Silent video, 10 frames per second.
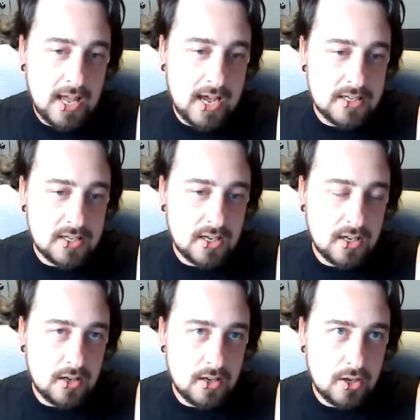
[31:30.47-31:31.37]
and
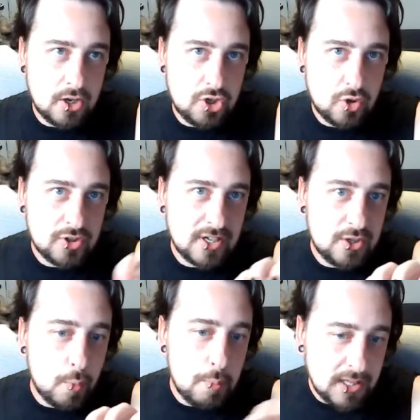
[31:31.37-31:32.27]
uh, you're trying to
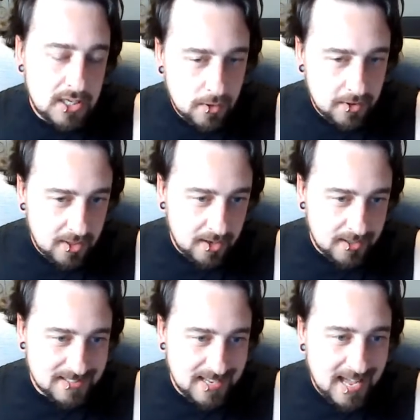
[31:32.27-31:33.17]
do a million and one things